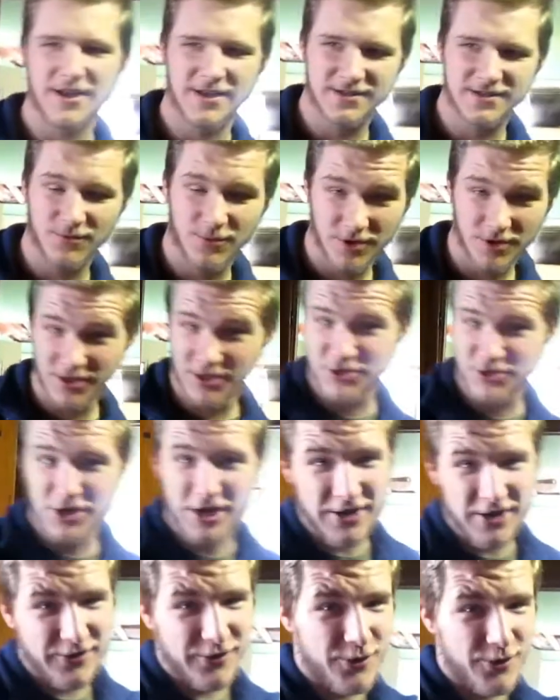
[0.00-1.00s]
So we're gonna
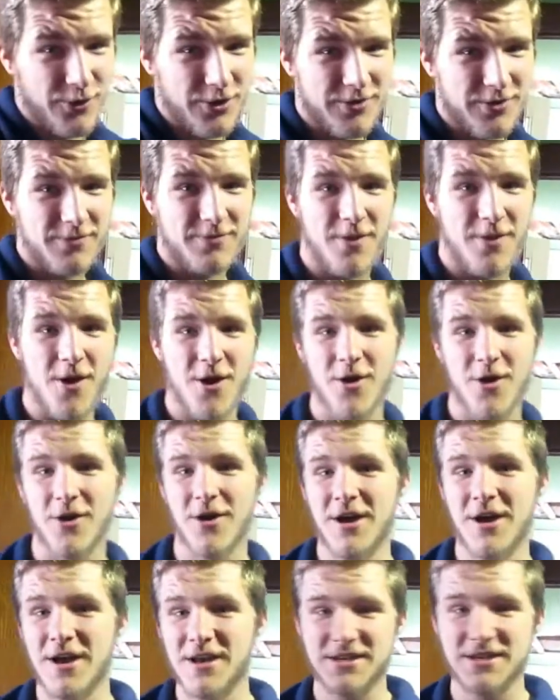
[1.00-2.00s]
try the Logan
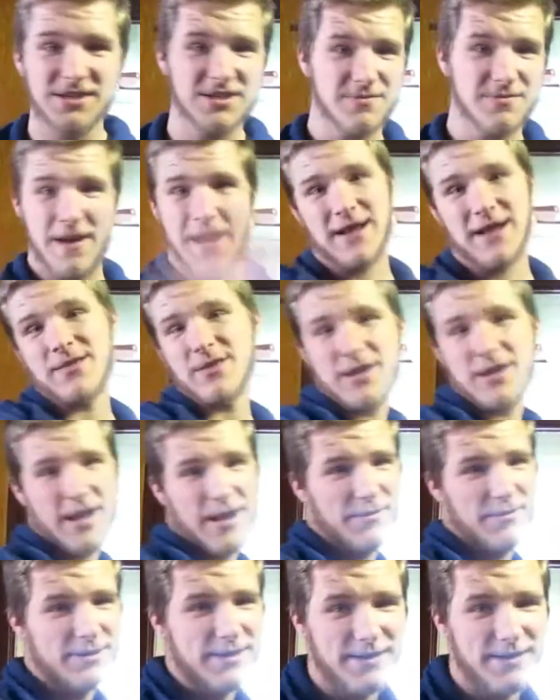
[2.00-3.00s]
Paul smacking the
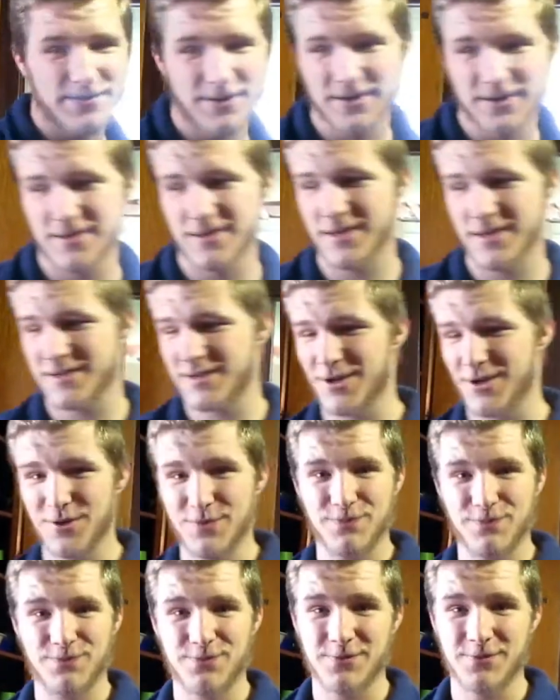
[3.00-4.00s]
camera type thing. So let's hope
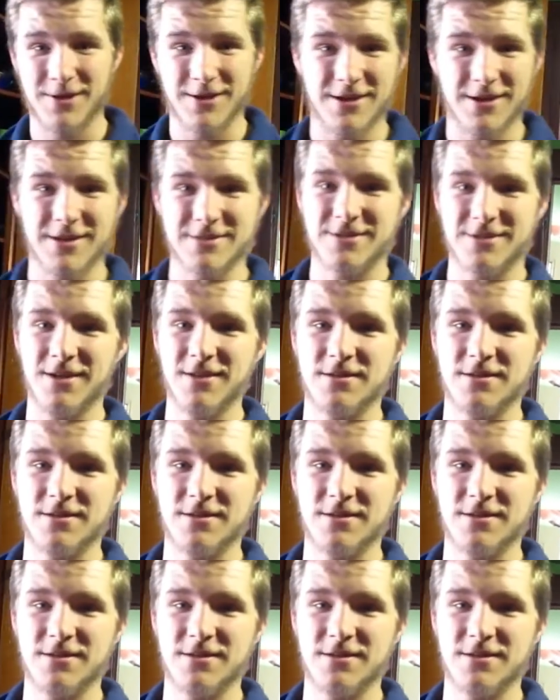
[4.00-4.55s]
that it does good.